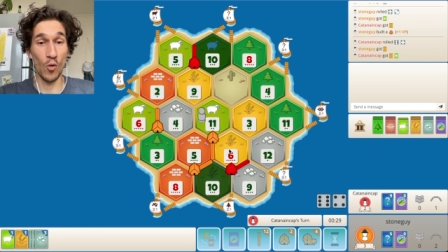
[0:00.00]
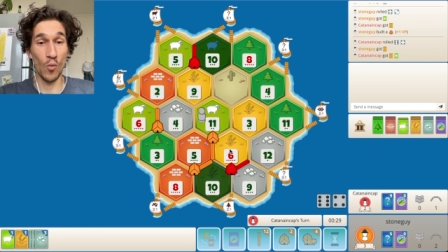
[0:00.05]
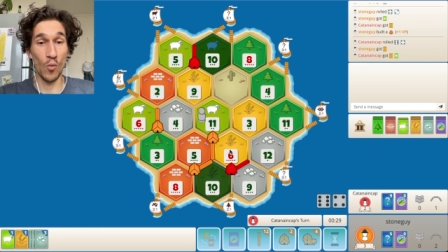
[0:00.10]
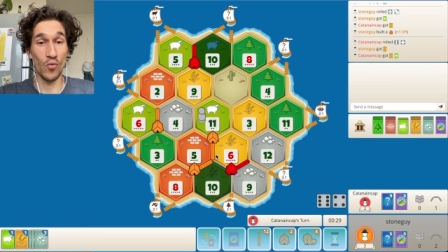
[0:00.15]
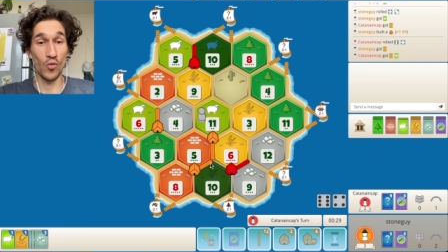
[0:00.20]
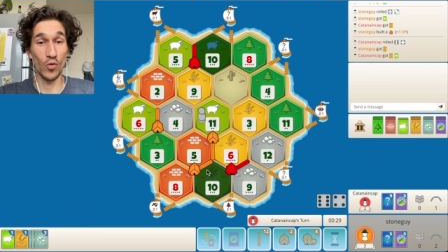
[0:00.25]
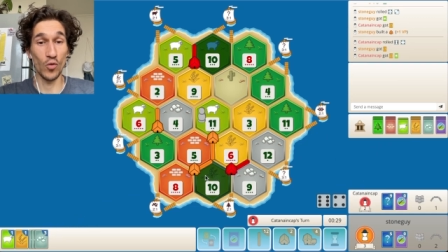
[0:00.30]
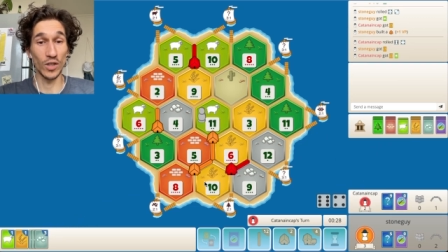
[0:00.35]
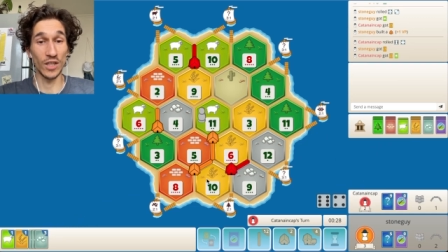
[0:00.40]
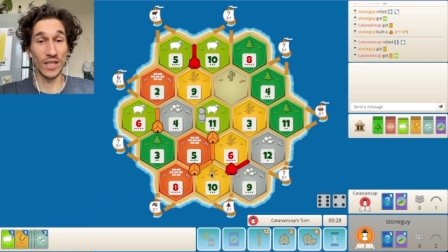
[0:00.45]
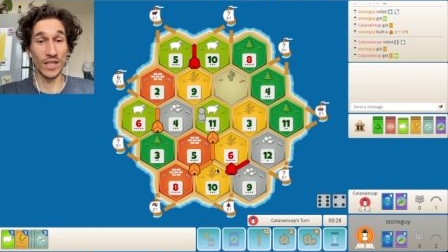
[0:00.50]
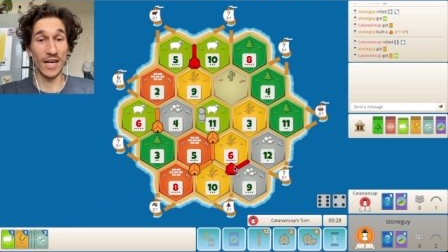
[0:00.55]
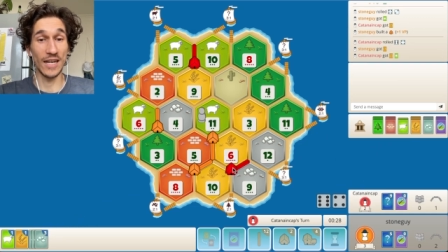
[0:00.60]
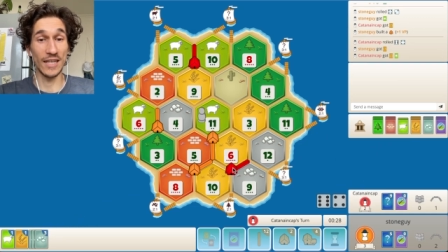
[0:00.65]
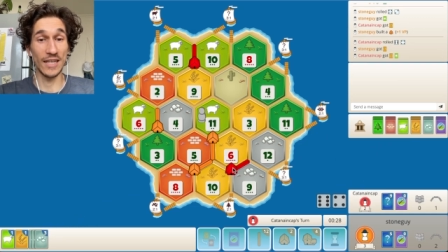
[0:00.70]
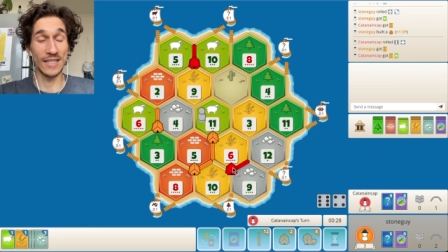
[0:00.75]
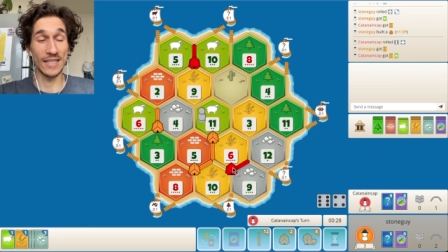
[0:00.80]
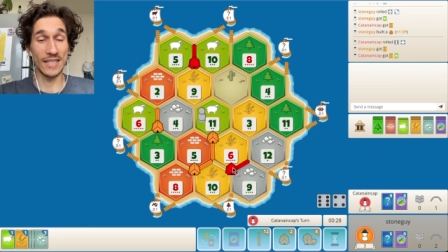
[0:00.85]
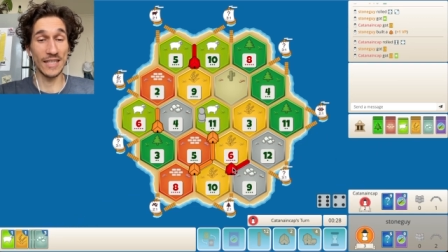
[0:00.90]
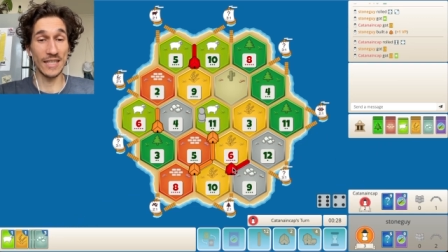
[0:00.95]
for another
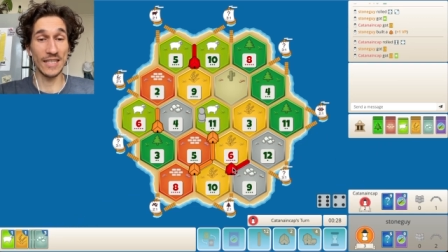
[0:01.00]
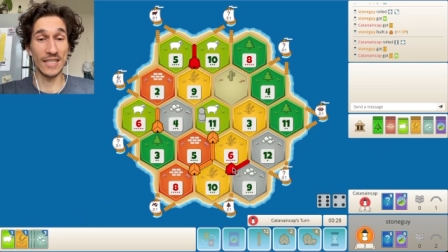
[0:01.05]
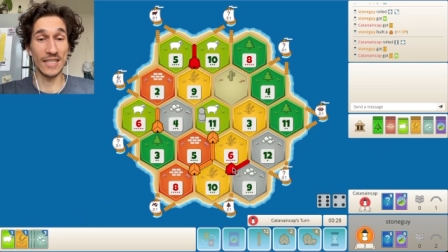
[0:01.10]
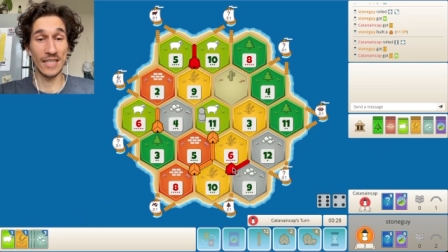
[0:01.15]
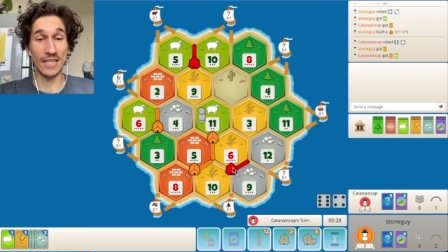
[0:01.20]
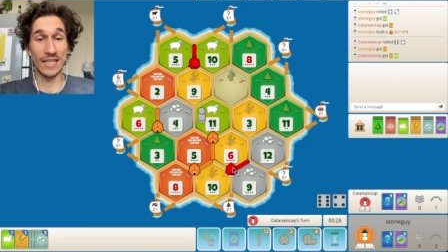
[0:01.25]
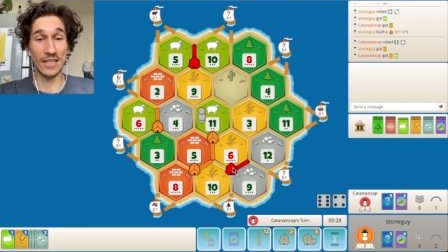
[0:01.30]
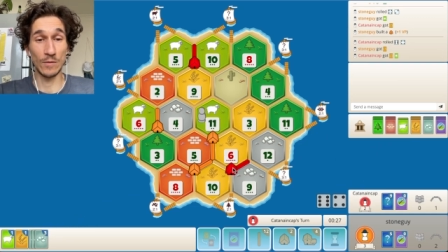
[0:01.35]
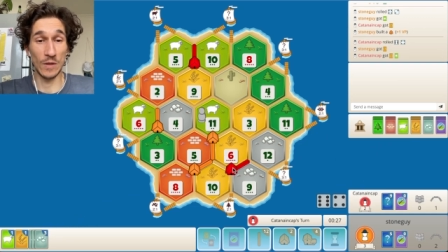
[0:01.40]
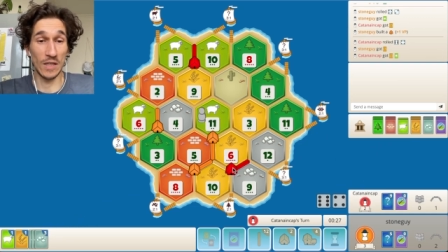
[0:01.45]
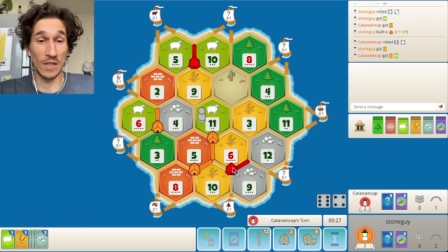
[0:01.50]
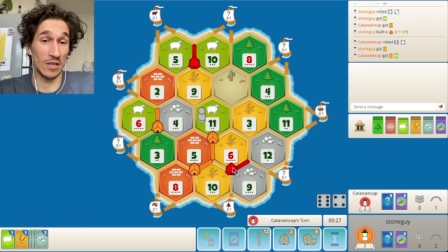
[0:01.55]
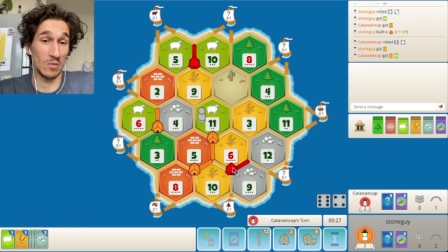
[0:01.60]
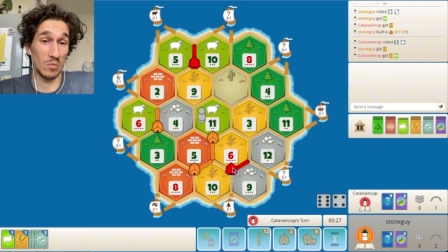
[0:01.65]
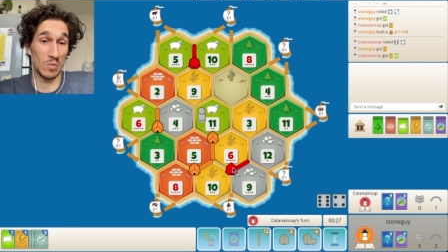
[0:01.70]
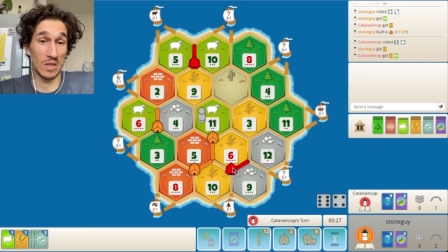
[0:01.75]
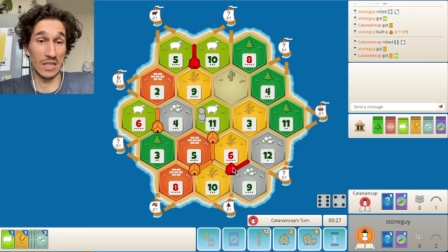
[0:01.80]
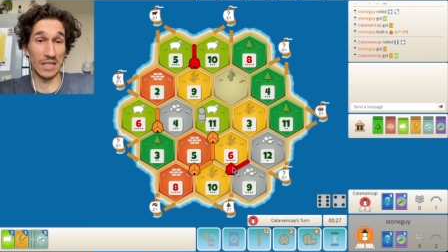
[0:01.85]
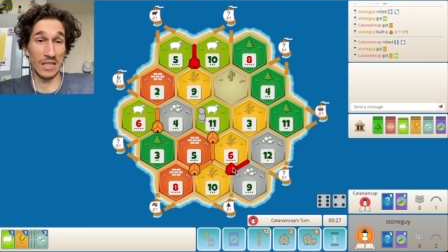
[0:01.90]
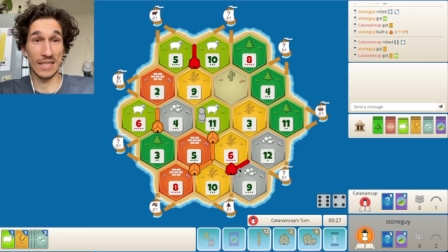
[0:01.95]
six, and then we can
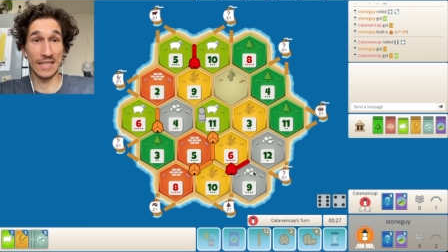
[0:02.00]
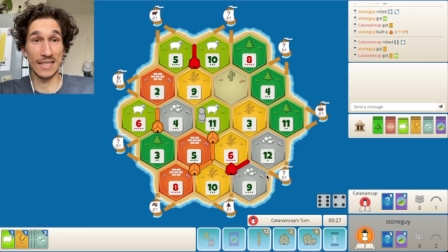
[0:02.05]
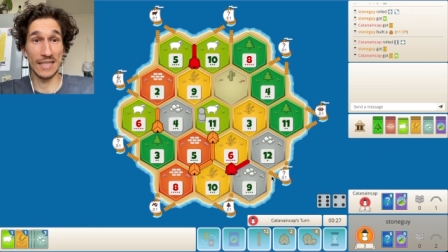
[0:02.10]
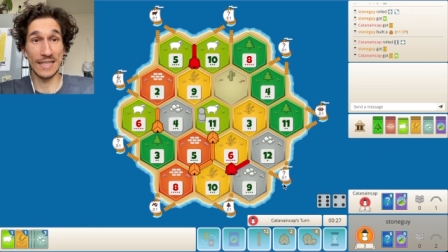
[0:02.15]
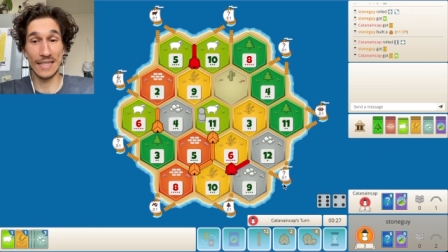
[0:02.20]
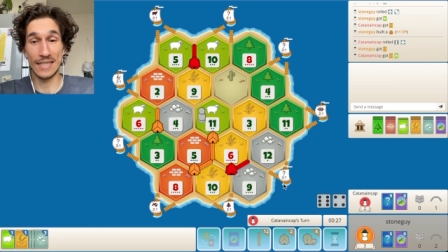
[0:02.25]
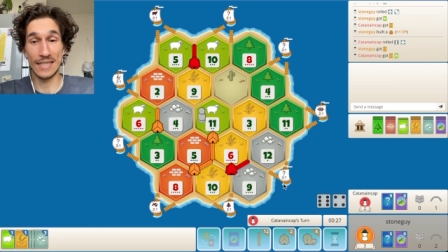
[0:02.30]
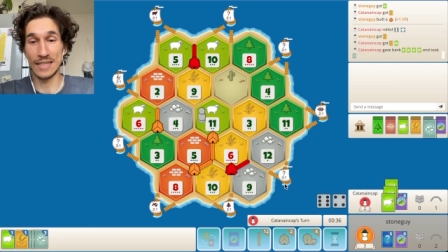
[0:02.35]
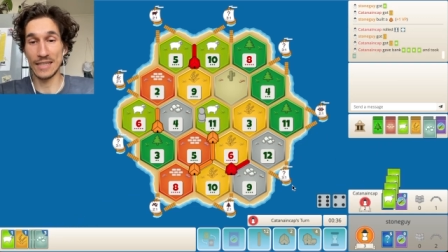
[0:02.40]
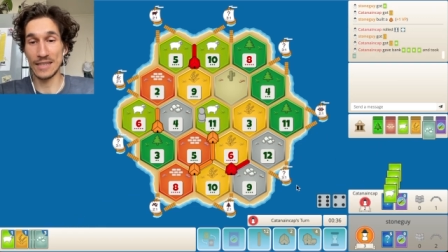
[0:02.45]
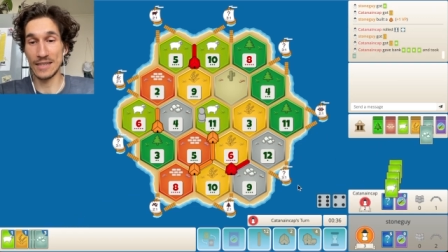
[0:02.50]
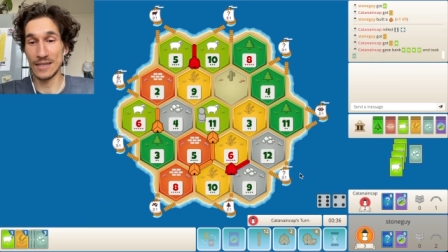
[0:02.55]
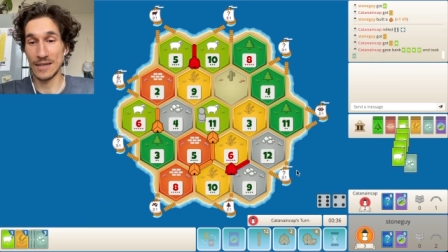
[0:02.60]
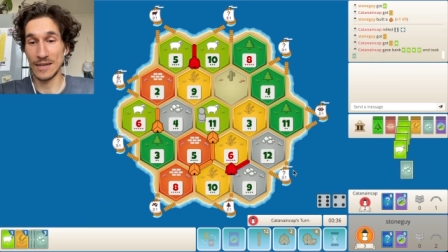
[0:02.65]
build a city.